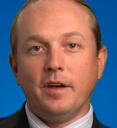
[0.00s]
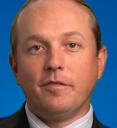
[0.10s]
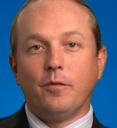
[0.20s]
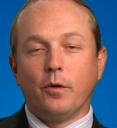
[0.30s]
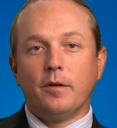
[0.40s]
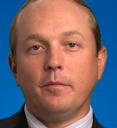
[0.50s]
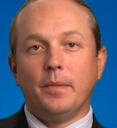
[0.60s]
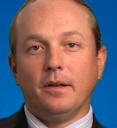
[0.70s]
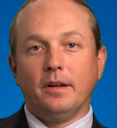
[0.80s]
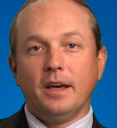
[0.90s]
The
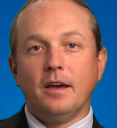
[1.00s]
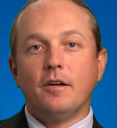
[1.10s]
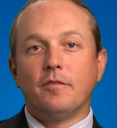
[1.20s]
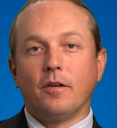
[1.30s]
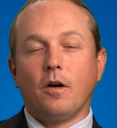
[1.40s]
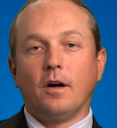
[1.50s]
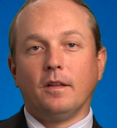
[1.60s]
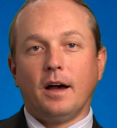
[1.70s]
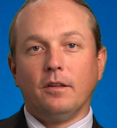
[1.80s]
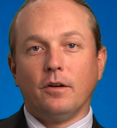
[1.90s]
affordability for
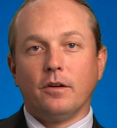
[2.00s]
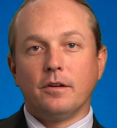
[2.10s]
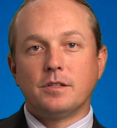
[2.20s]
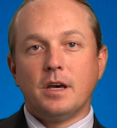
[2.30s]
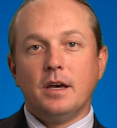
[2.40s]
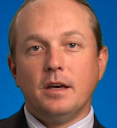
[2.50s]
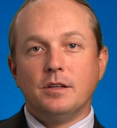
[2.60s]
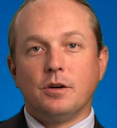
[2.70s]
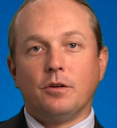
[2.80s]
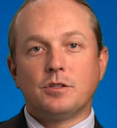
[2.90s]
online learners
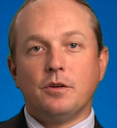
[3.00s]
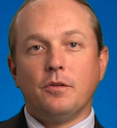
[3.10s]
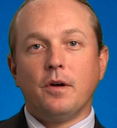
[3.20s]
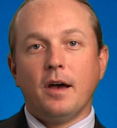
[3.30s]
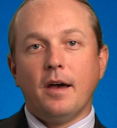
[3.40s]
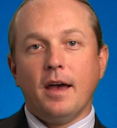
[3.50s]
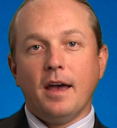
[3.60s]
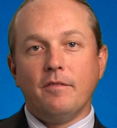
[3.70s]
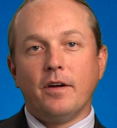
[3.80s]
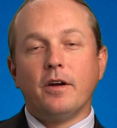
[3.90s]
is also
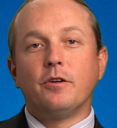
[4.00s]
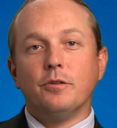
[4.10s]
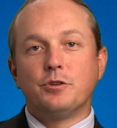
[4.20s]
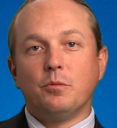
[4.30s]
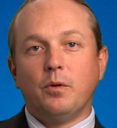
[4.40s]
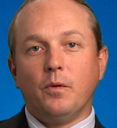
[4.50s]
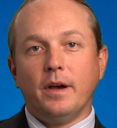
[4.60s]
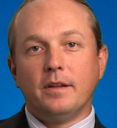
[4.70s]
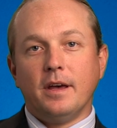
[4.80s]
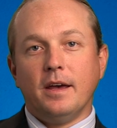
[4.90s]
a very crucial
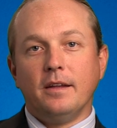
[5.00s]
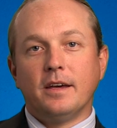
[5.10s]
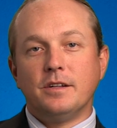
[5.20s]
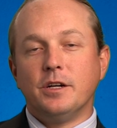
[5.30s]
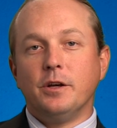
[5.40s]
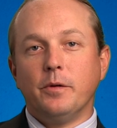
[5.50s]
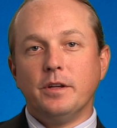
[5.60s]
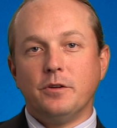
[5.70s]
point in continuing